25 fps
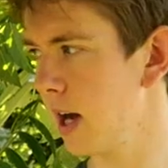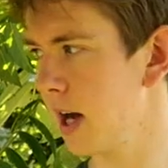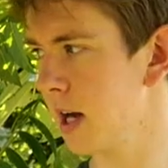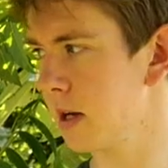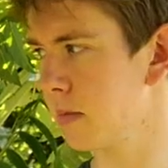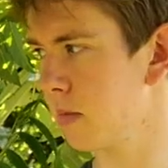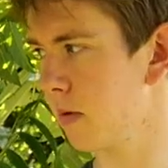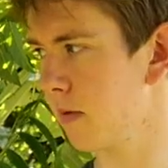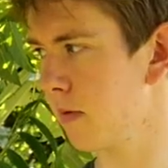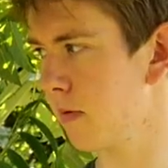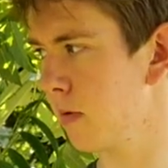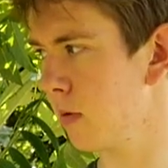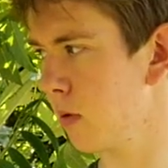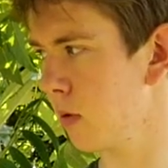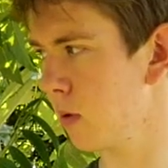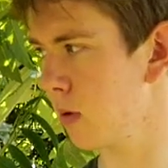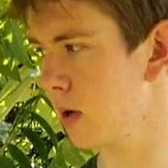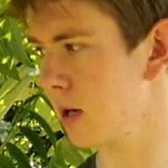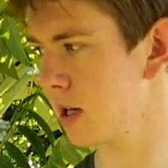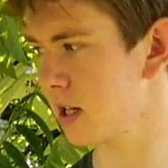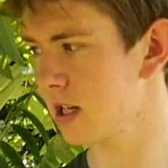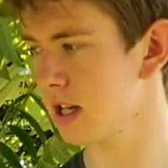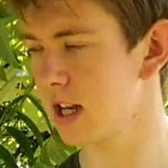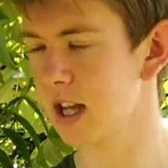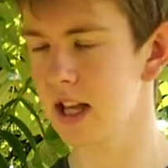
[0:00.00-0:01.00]
had before
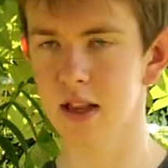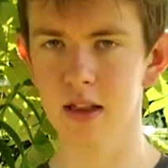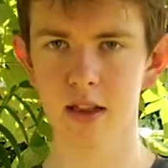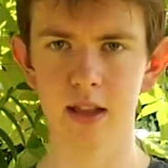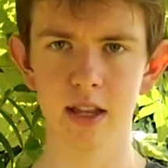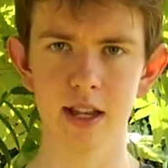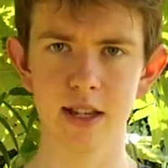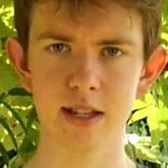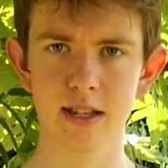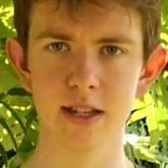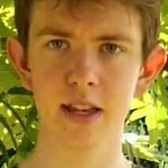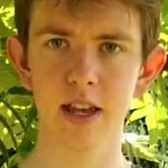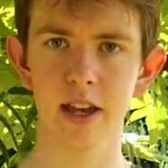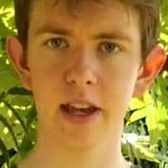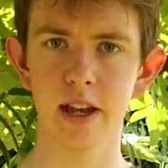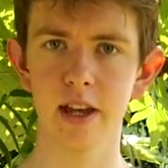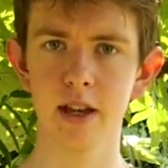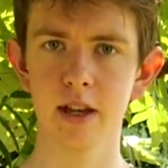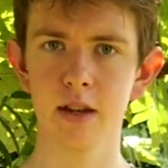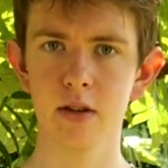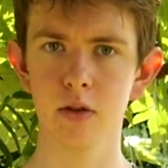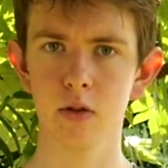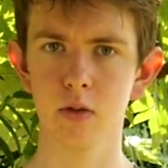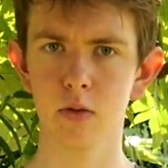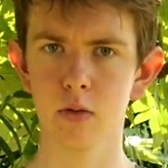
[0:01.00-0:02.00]
until this year,
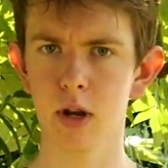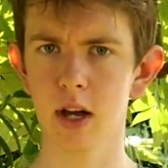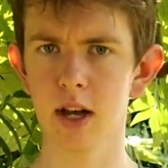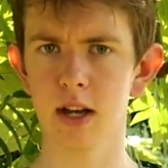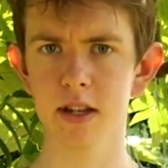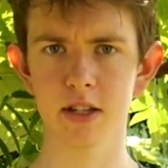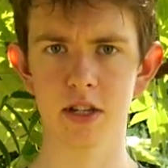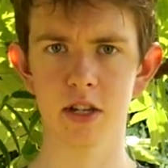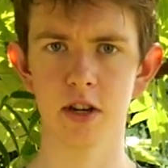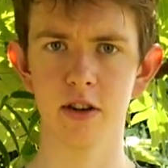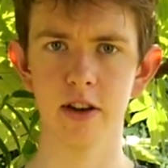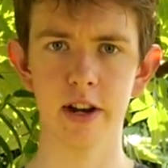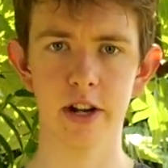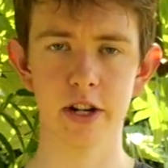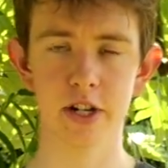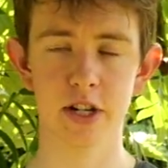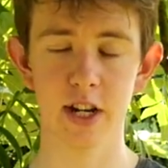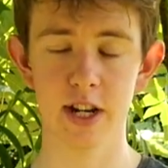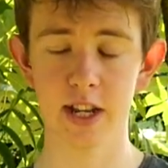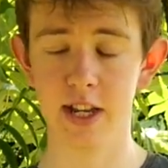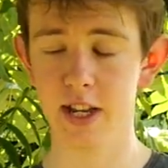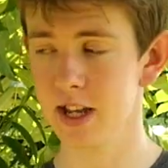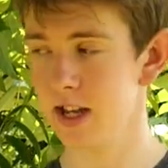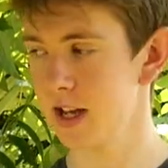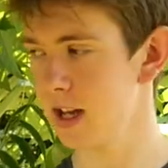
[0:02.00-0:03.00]
or last year
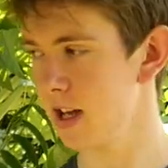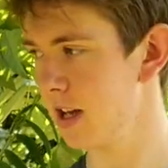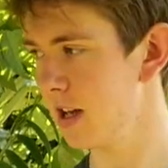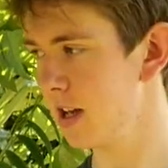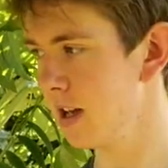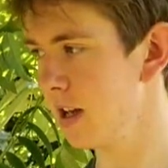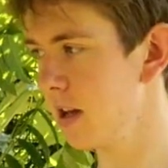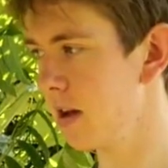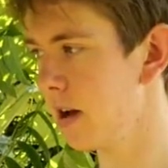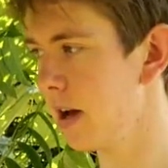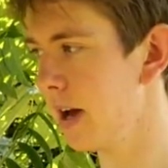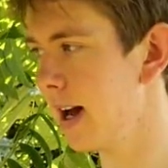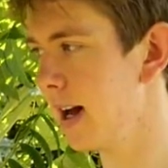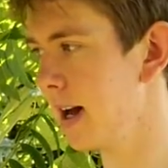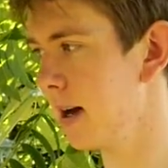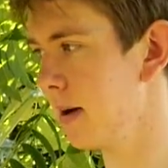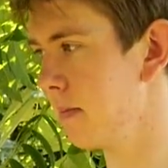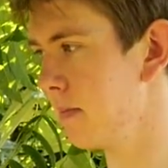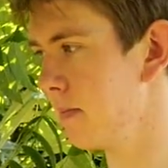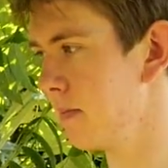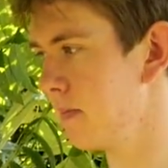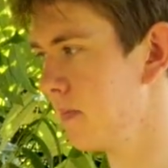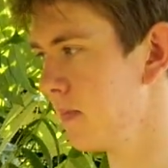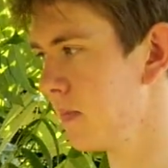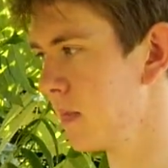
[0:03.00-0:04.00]
actually,
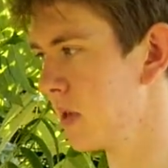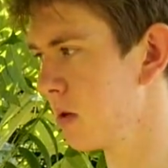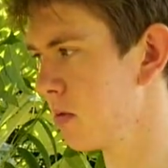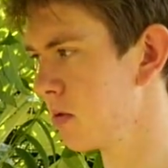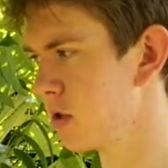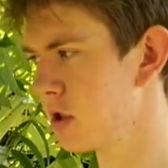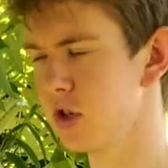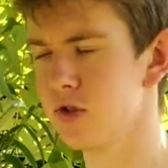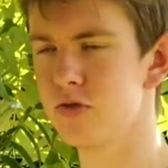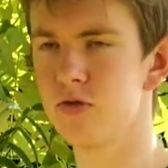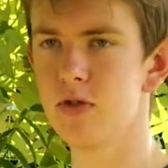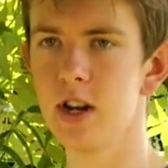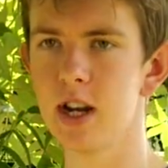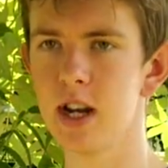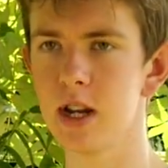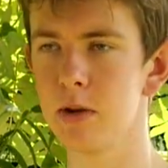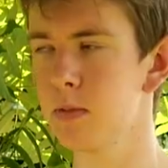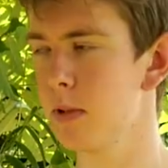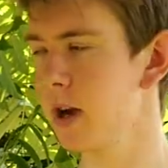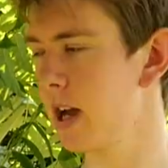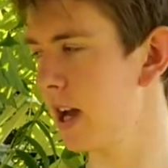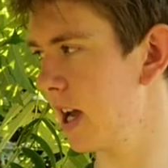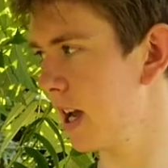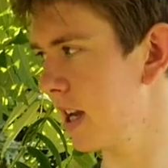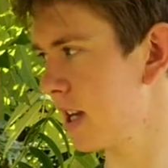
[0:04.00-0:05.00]
which is really
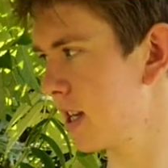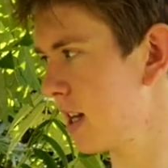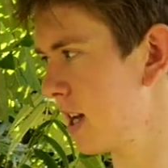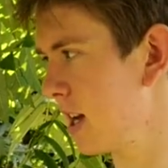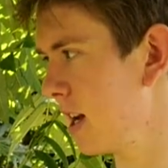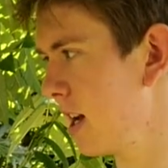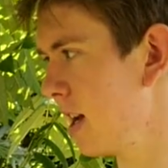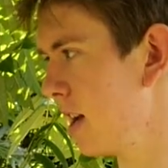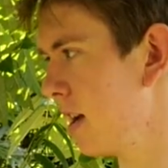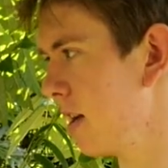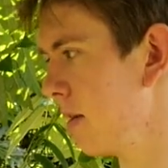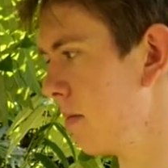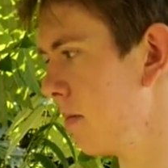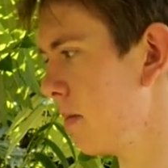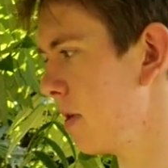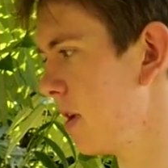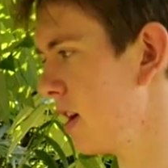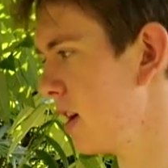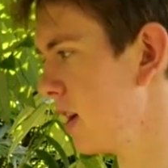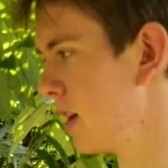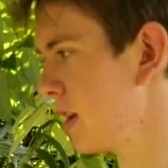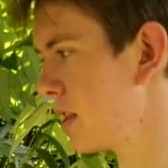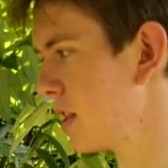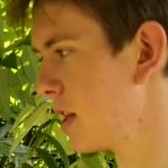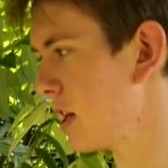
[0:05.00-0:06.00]
weird,
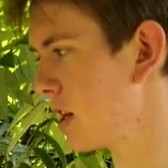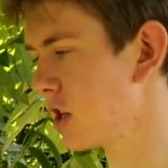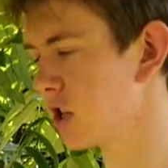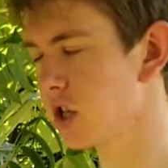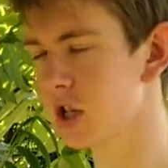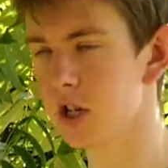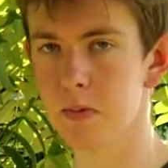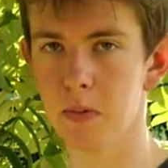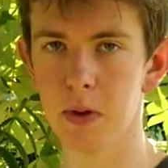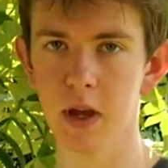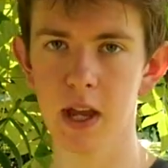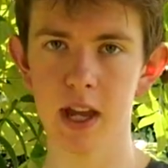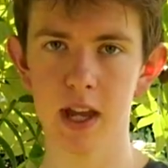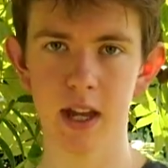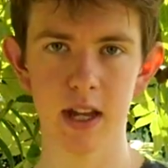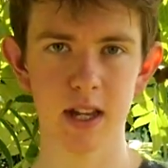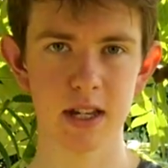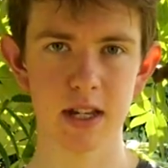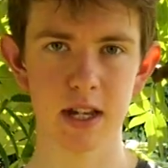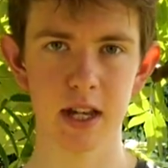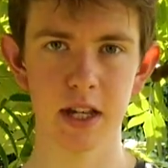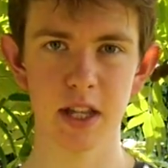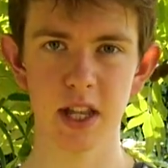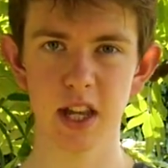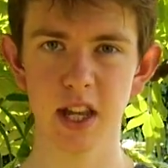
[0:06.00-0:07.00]
but they just appeared
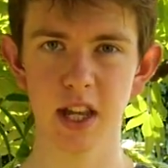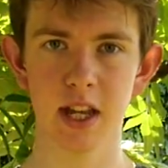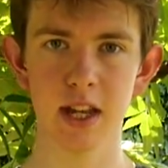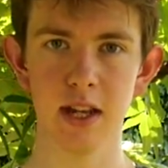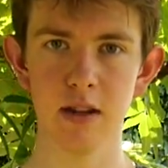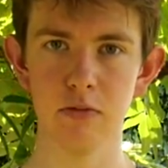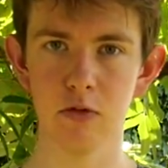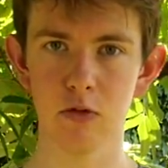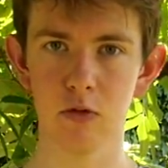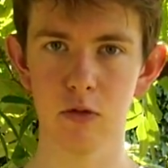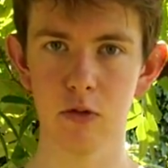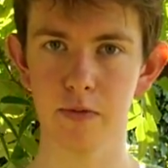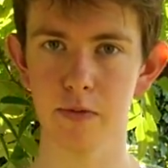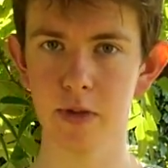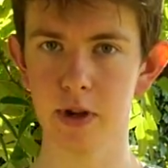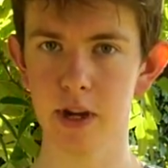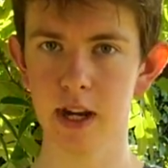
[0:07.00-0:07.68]
and they eat all of the